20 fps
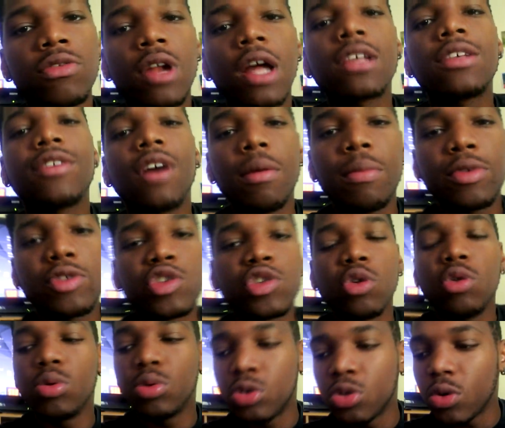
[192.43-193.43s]
That's coming
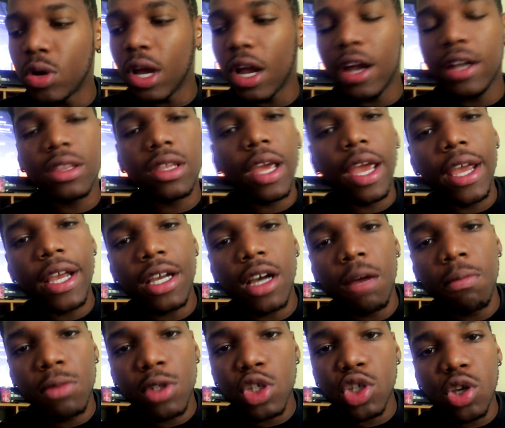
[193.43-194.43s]
soon too. Everything
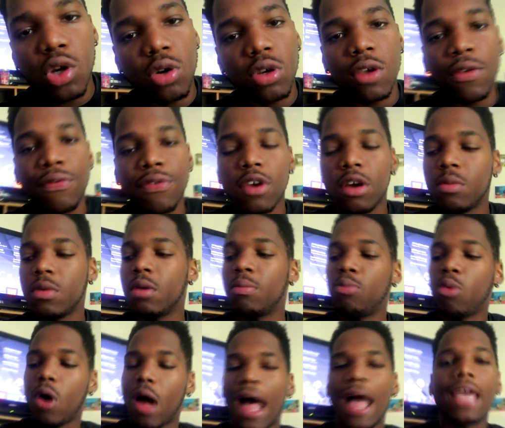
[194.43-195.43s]
coming soon. You feel me? Your
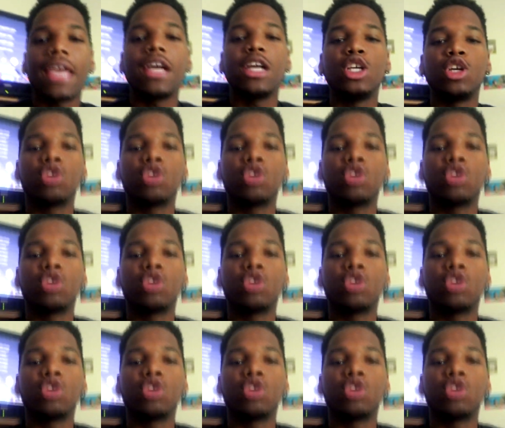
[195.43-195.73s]
boy out here